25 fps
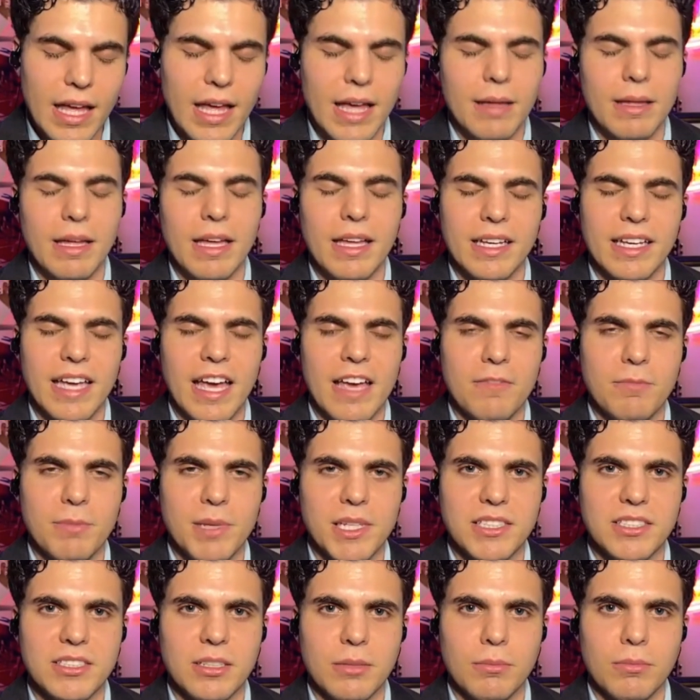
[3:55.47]
it gave
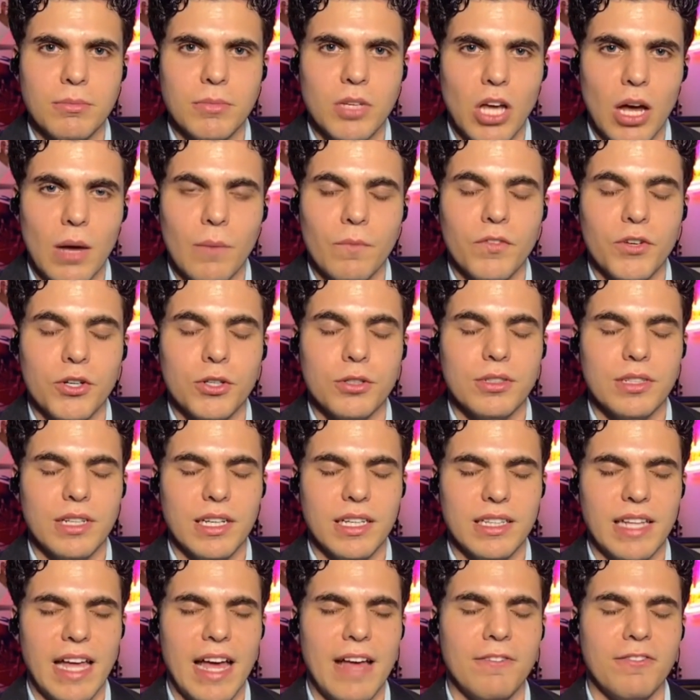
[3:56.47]
me some comfort
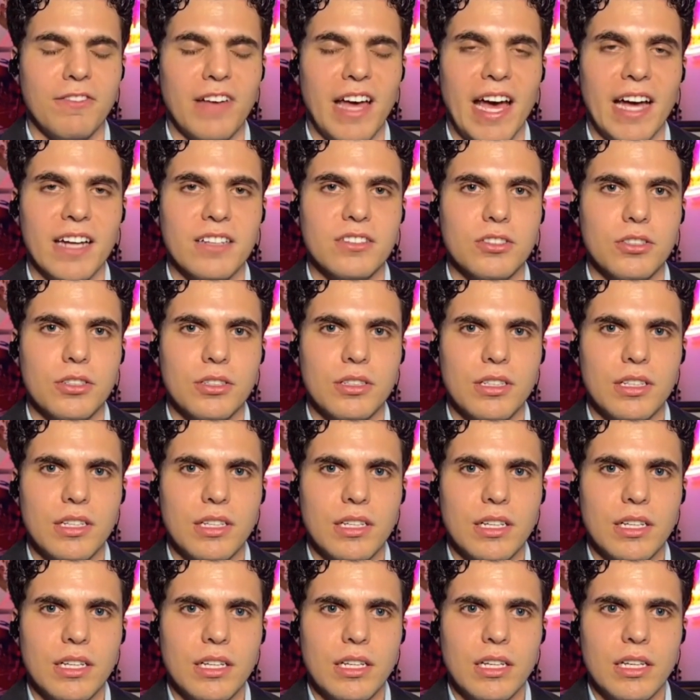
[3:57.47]
in that fact.
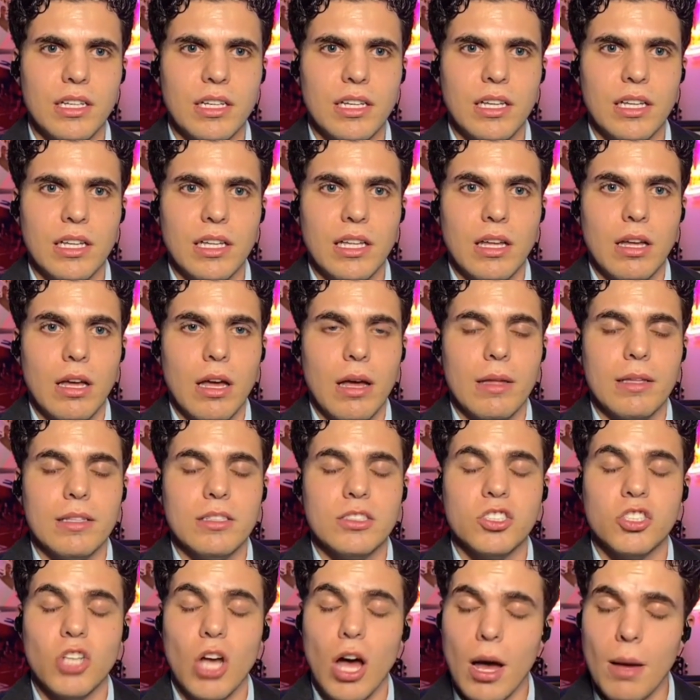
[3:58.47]

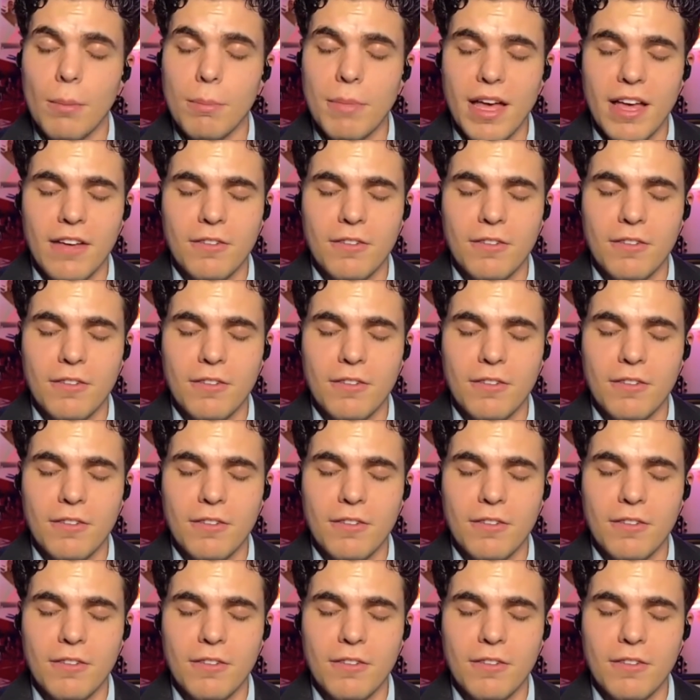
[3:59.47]
Some